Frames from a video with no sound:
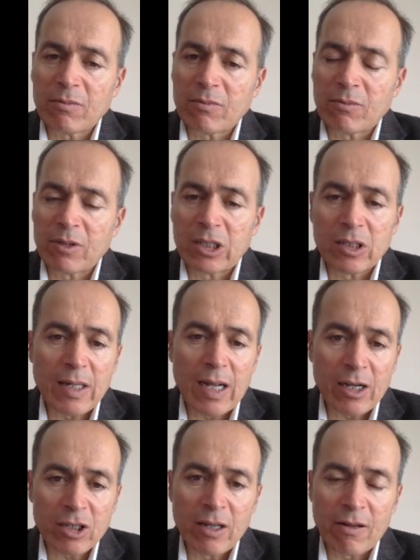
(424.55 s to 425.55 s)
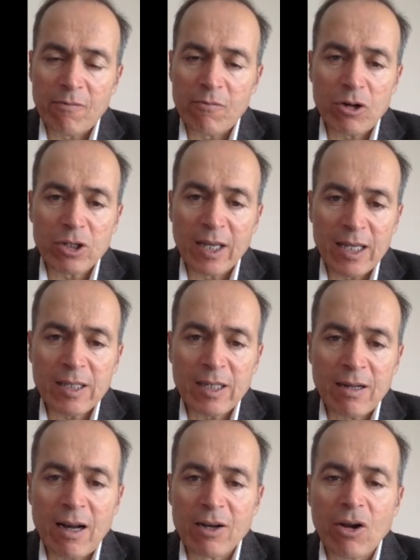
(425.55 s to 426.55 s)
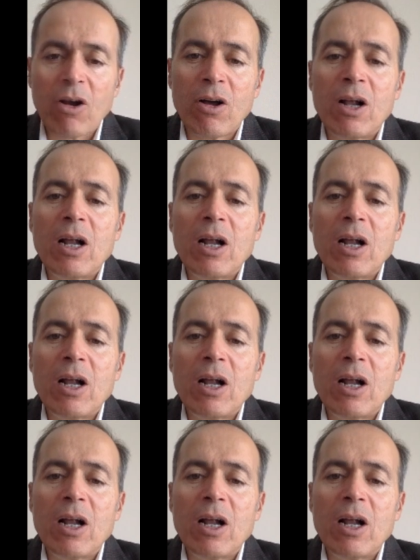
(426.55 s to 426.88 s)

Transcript: which is actually in worst case scenario,